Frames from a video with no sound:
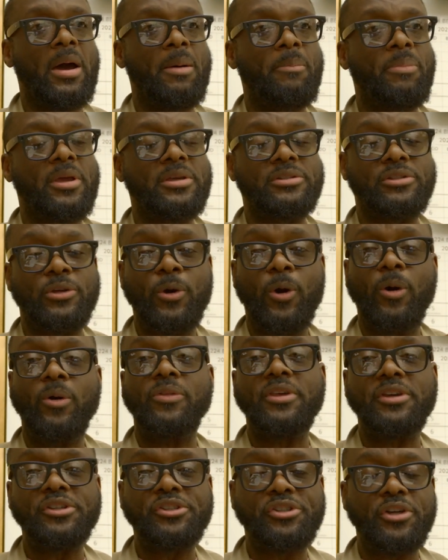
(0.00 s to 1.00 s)
because the goal
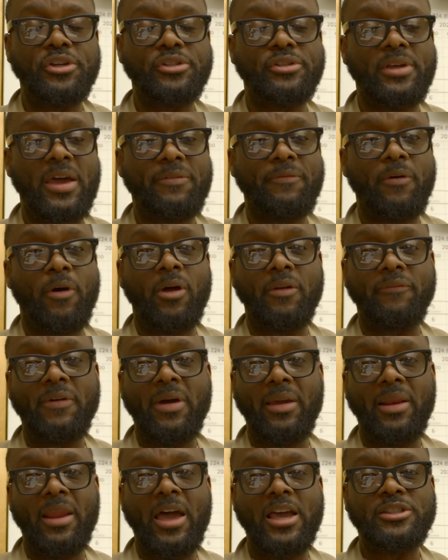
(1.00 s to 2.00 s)
this year is to have all of
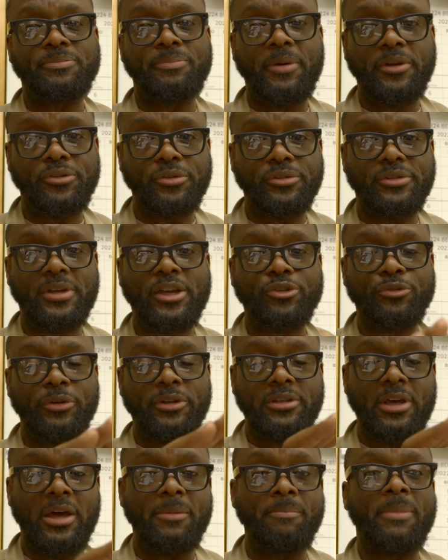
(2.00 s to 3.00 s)
our class pictures actually
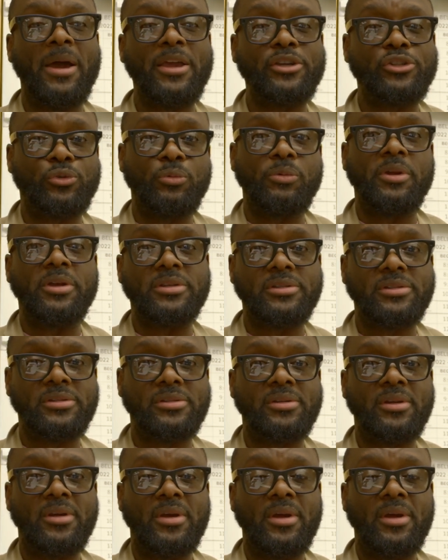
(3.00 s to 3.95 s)
done by students.